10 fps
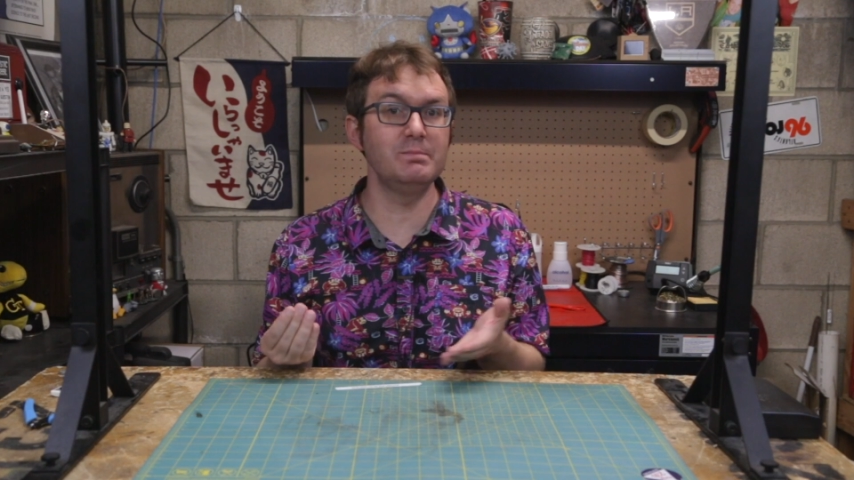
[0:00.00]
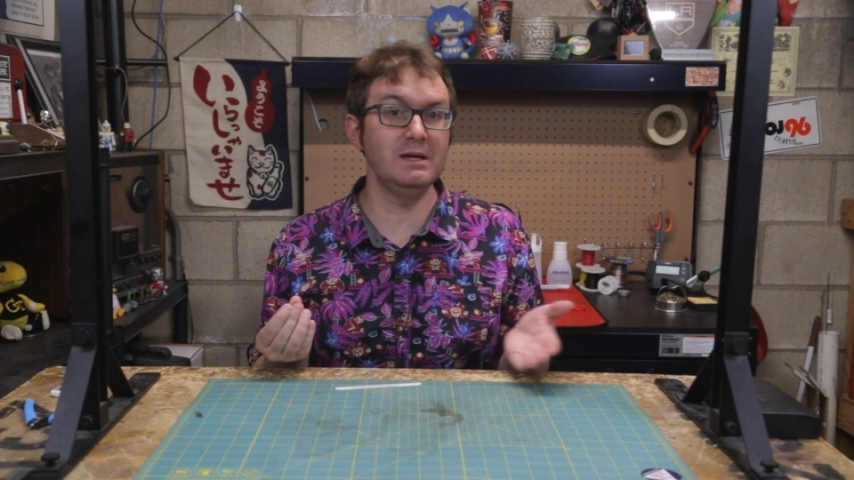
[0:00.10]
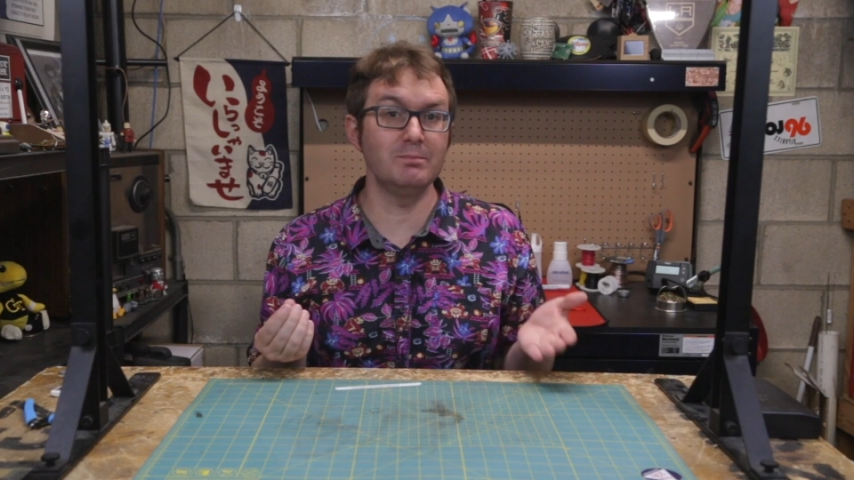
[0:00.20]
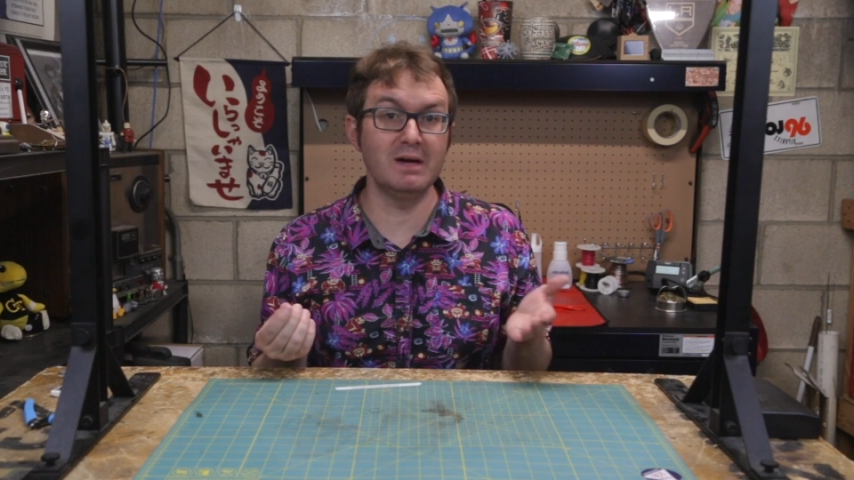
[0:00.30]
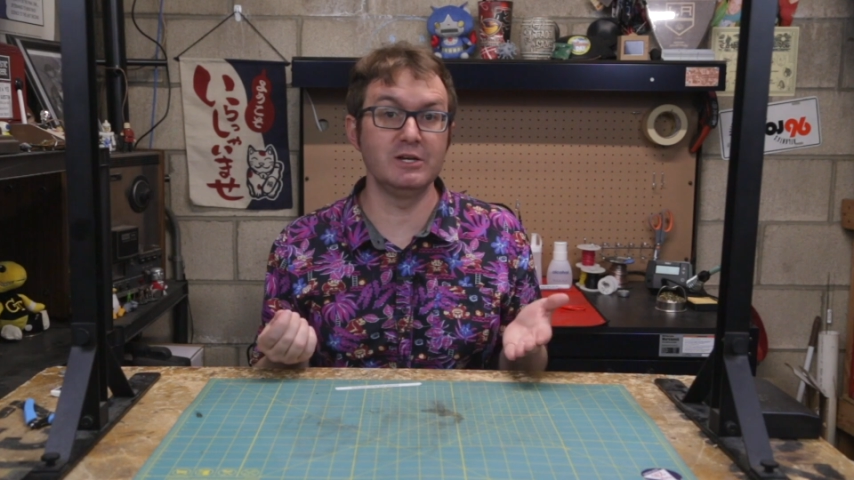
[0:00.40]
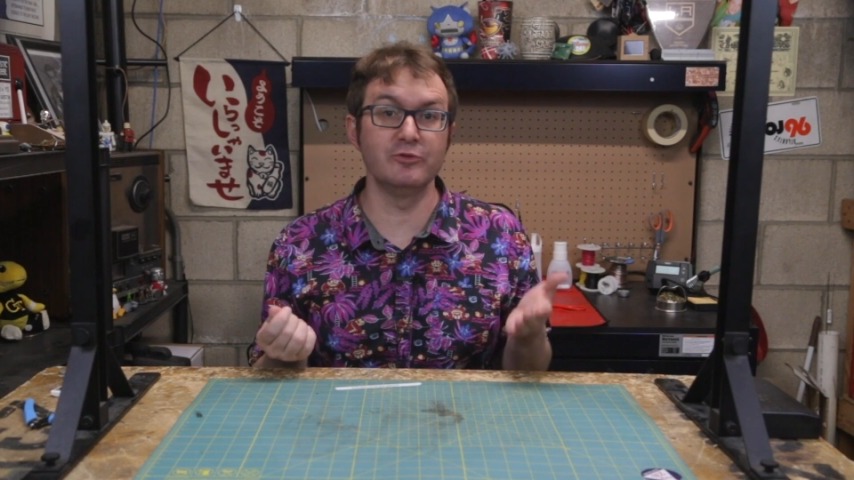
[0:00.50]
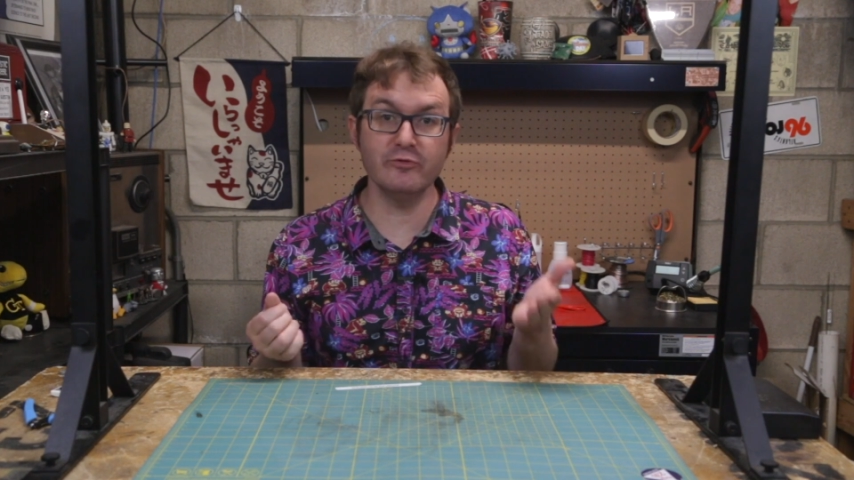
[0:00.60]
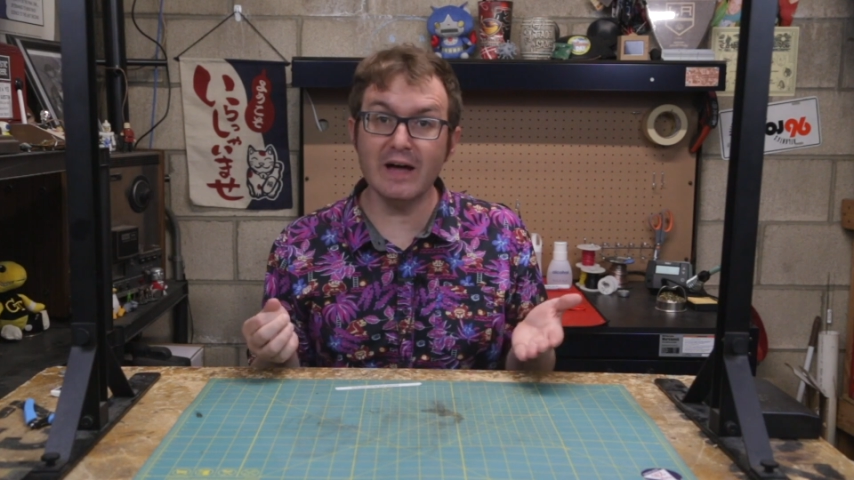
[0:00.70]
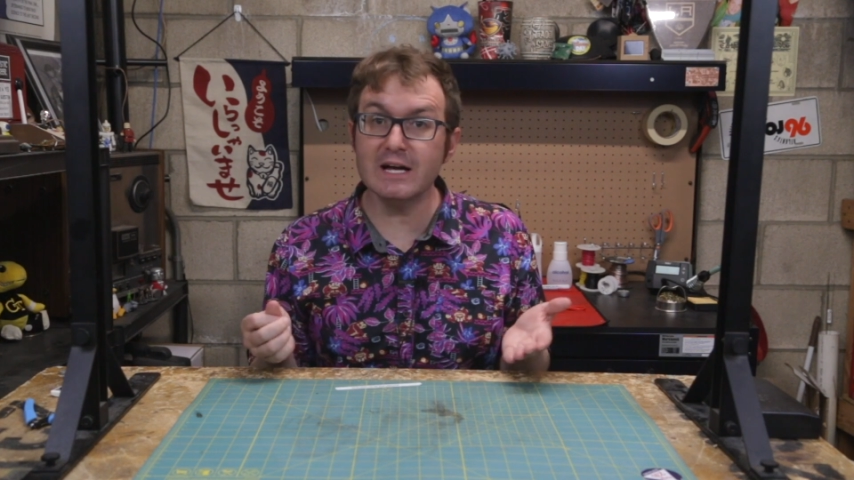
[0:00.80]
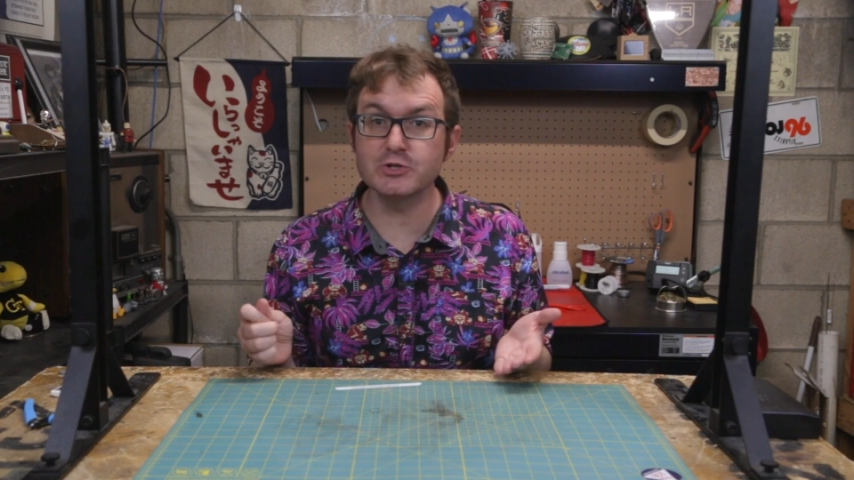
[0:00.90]
being
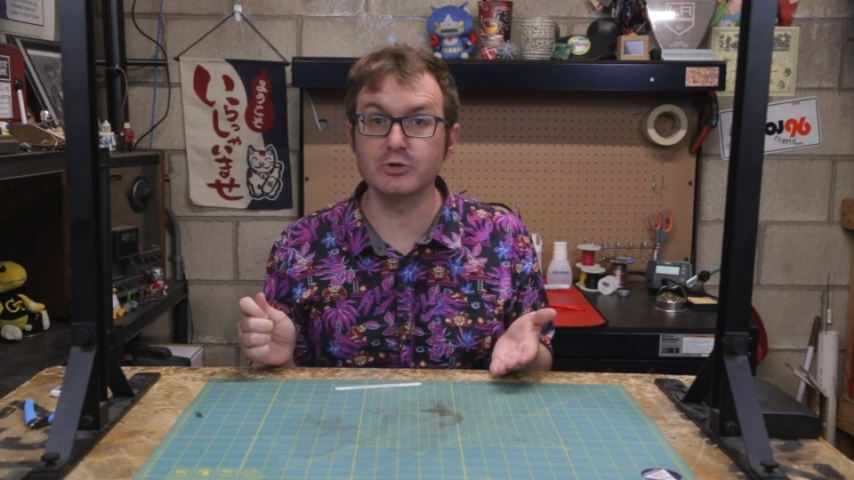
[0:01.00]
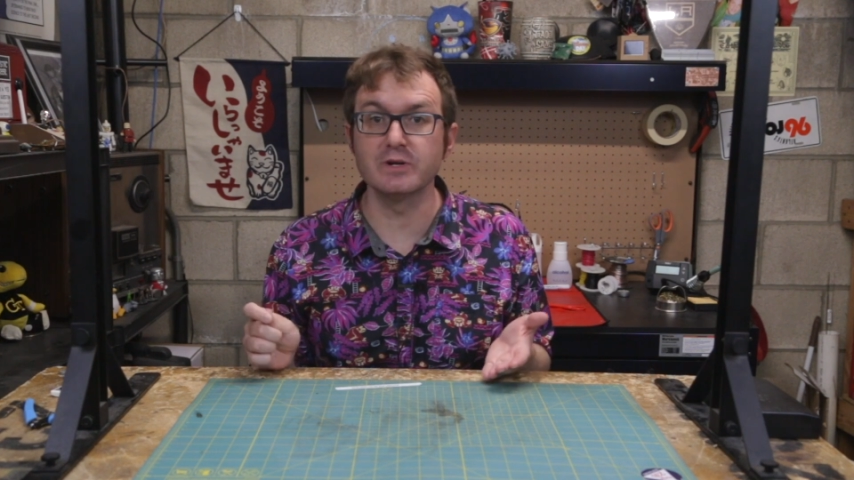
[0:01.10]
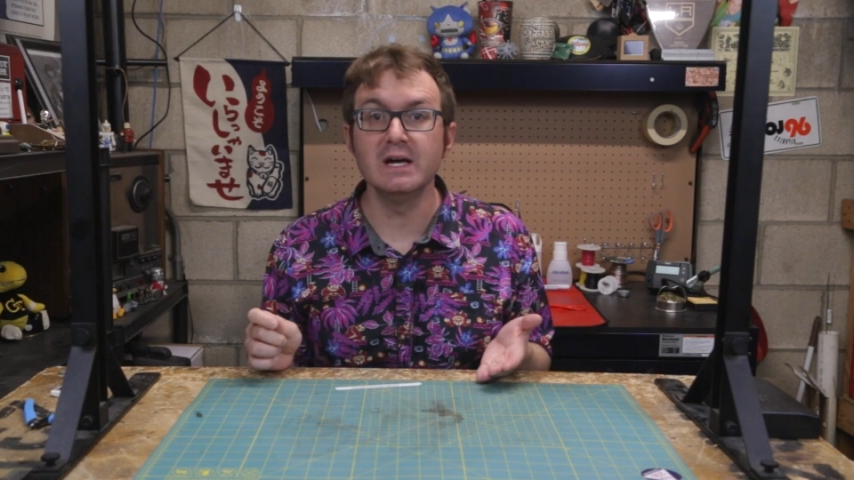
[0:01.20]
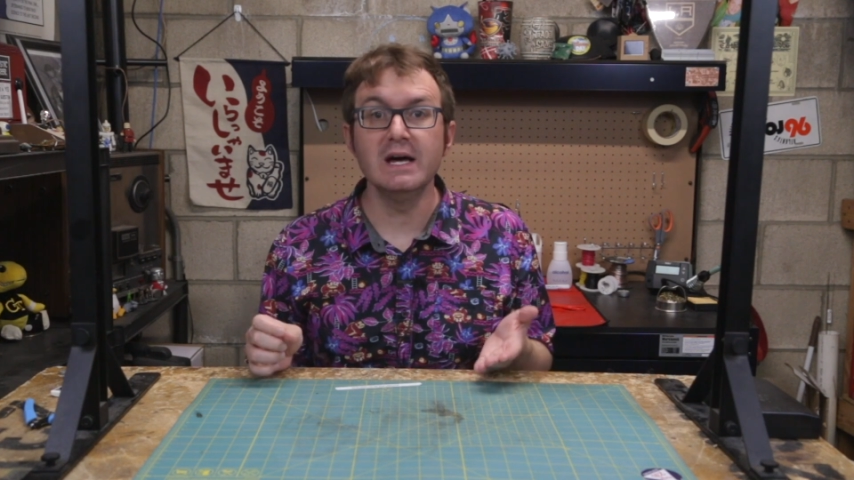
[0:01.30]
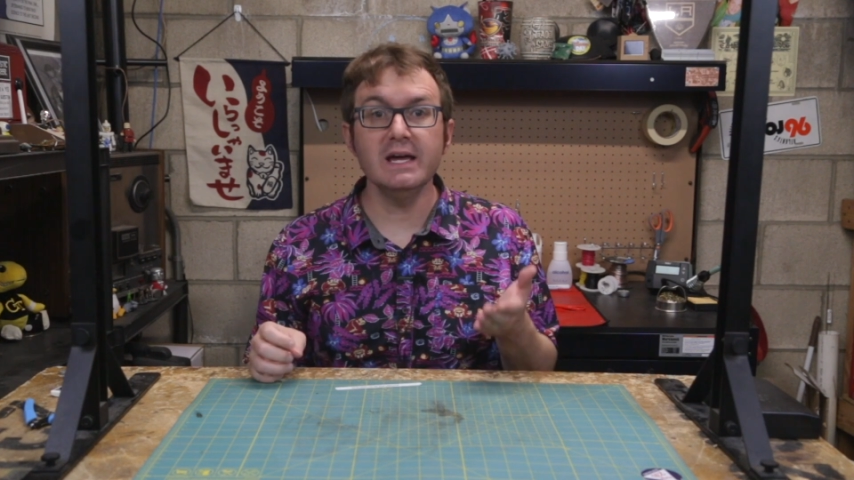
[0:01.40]
manufactured